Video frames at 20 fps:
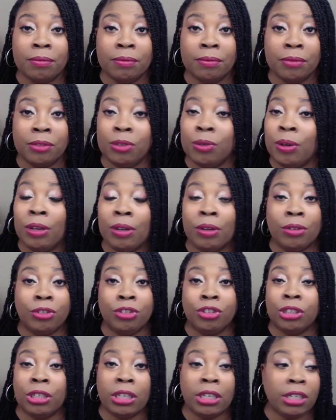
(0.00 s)
you ain't gonna
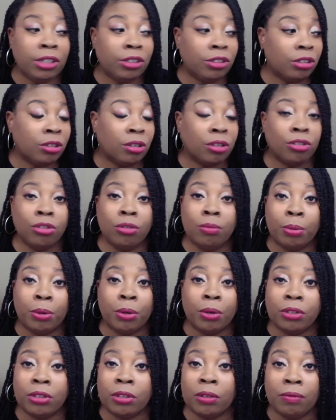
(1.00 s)
change just because you
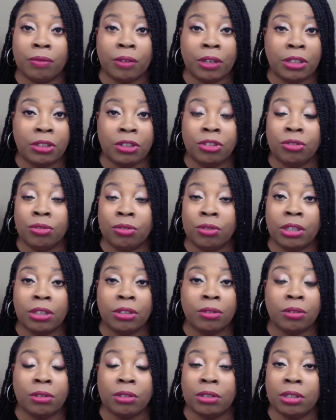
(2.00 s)
put on some fancy
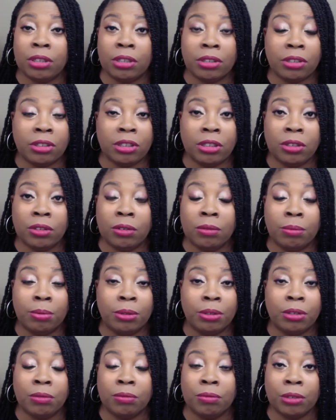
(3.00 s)
dress or a tuxedo and
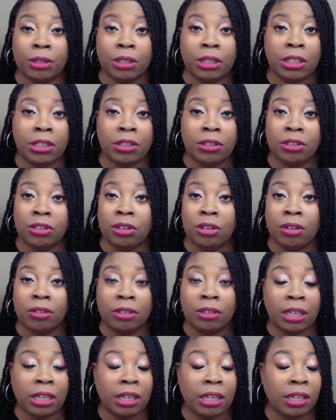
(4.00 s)
put some rings and y'all
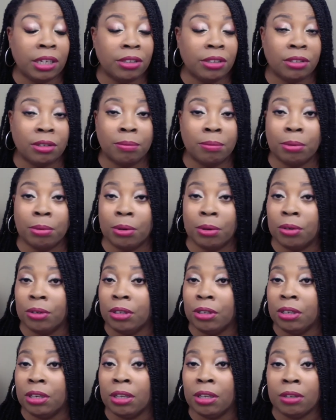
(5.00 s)
danced and
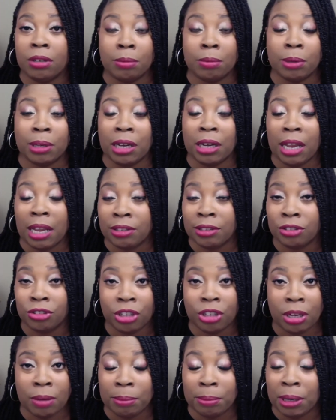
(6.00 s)
partied and held up a glass of
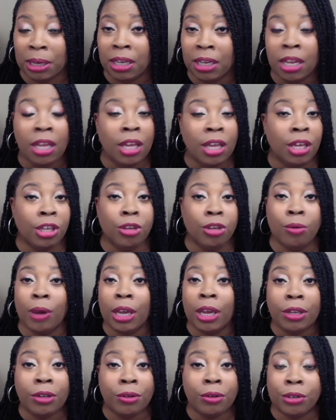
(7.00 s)
champagne. You
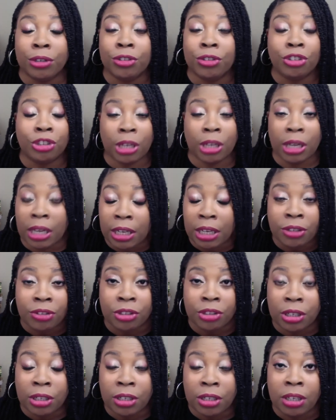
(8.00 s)
ain't gonna change,
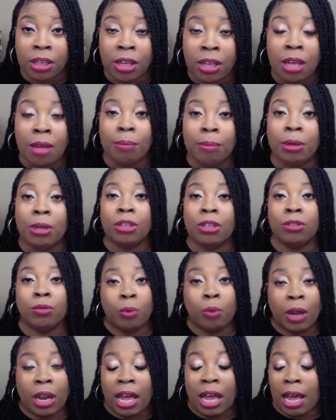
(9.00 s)
honey, because
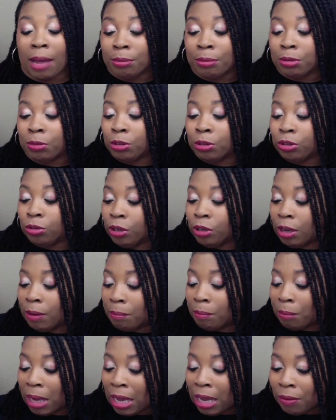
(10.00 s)
what happens when you get
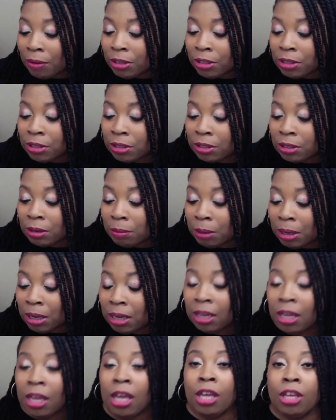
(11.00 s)
married to
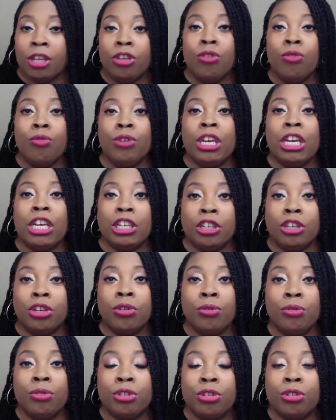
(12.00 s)
somebody, you get
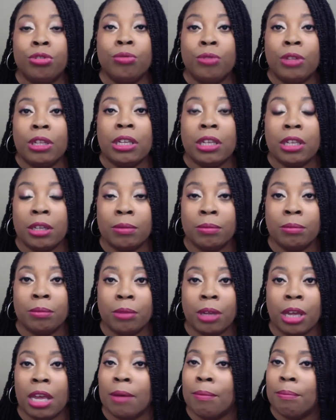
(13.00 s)
used to them,
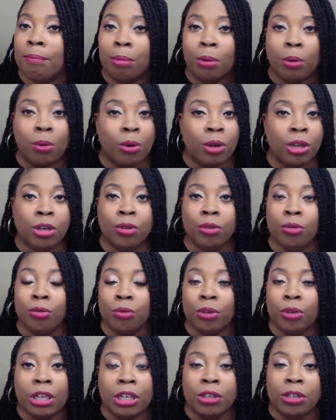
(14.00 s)
and boy, do you
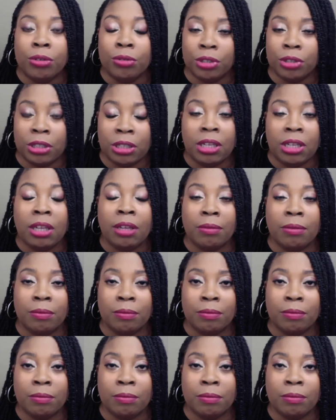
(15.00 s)
get used to them.